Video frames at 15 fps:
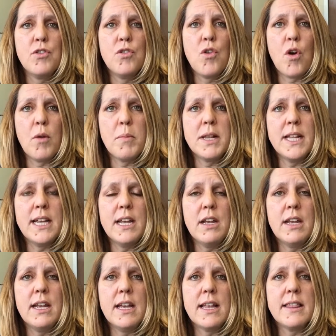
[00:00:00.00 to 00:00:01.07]

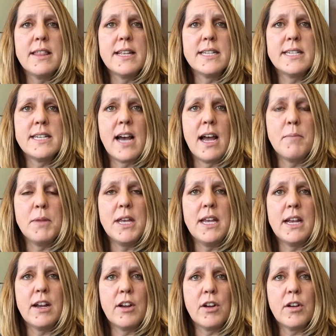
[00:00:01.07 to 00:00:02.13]
Normally this time of
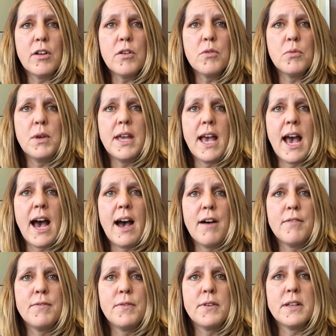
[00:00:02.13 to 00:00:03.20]
year, we
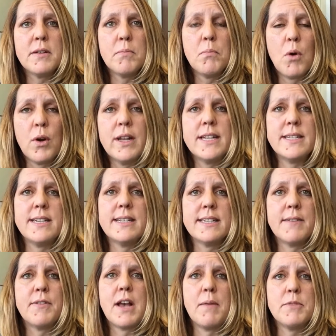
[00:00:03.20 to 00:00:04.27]
have more listings
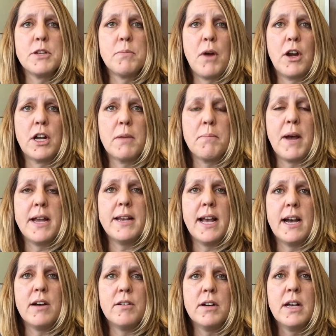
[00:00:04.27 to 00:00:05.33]
have come to market by
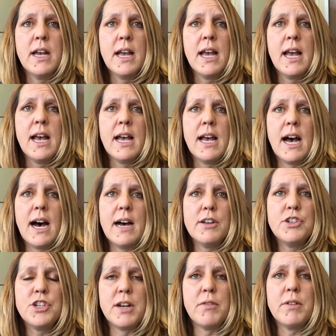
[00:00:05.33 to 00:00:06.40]
now.
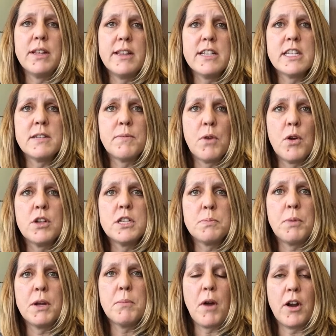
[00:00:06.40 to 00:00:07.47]
Generally, in this
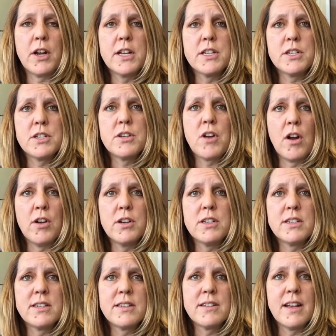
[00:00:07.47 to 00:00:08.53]
spring market
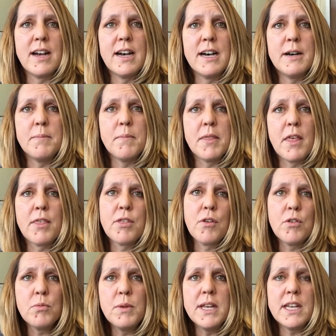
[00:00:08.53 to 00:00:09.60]
starts the
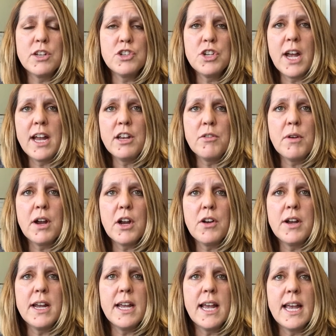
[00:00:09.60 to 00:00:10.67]
third week in
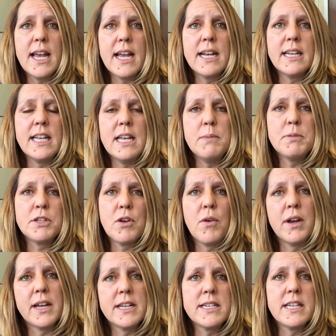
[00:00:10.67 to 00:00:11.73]
January and keeps
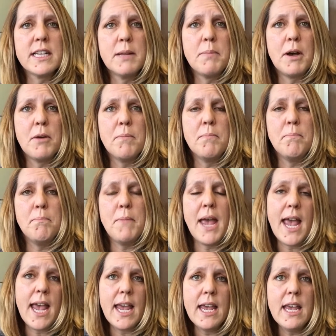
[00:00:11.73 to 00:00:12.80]
going until about
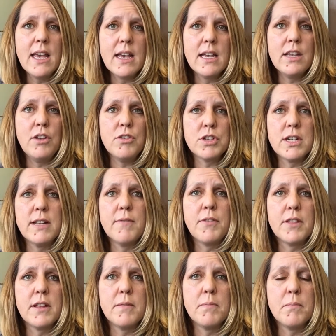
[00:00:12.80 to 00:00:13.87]
May, usually
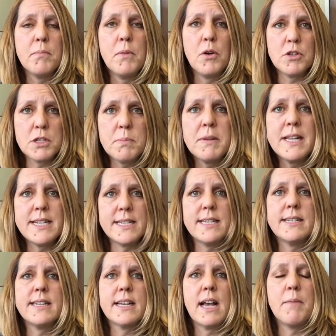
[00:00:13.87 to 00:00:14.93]
for the most
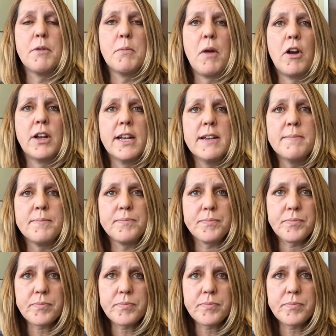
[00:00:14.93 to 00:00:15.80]
listings that come to market.